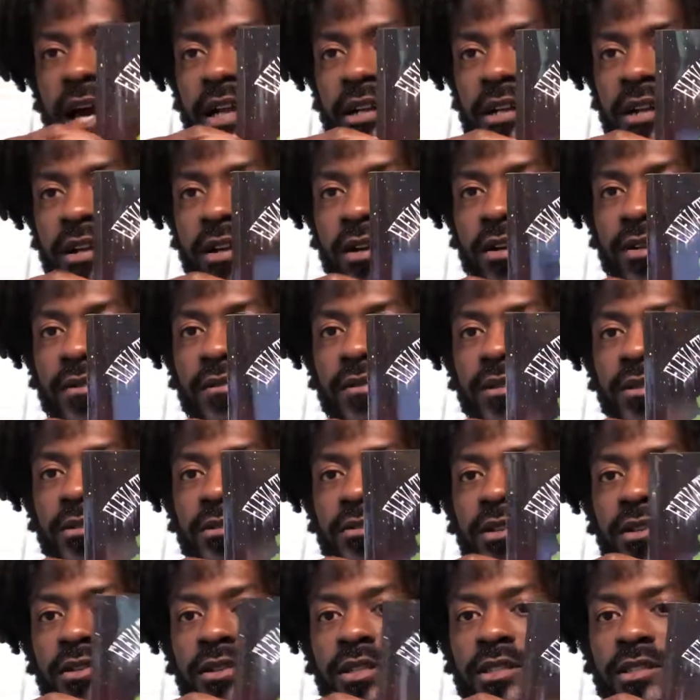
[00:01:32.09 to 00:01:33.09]
out the
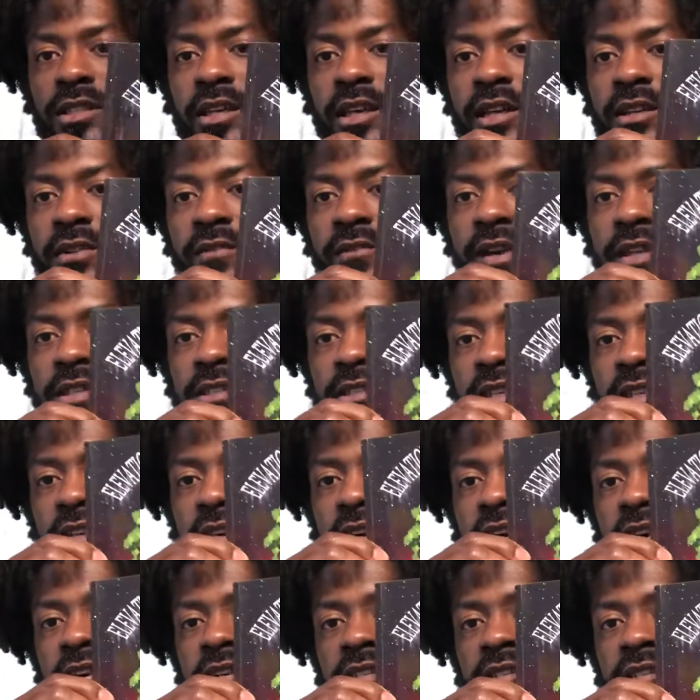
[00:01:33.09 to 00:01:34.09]
cover, this Elevation
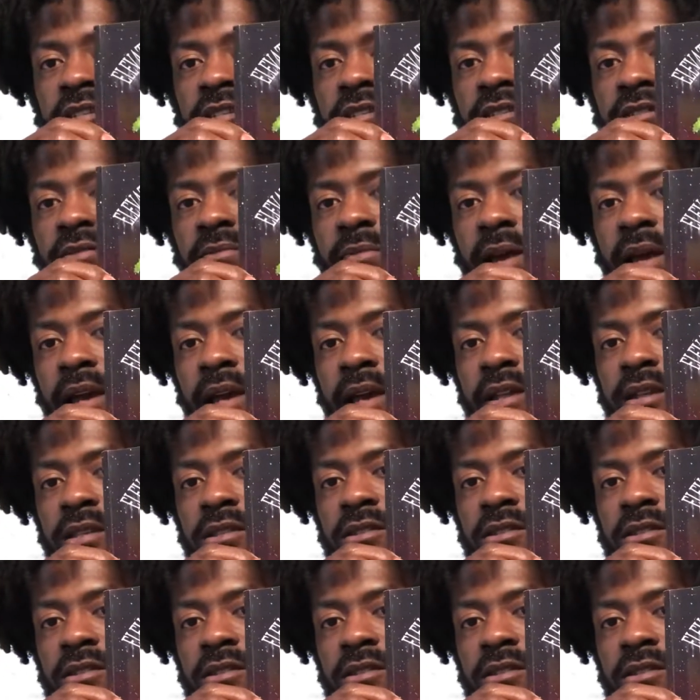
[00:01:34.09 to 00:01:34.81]
of Consciousness, man.